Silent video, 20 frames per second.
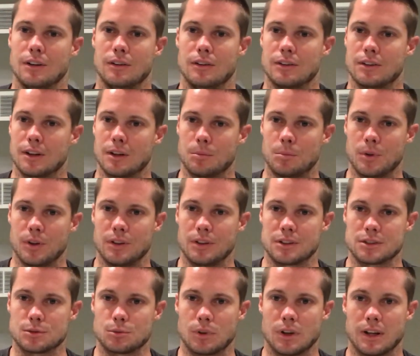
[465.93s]
You just had to put
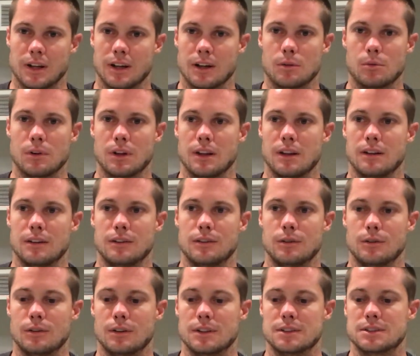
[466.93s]
your sweat equity
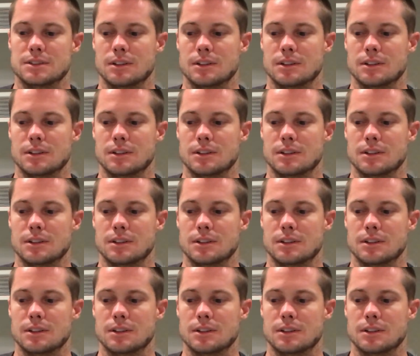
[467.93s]
into it.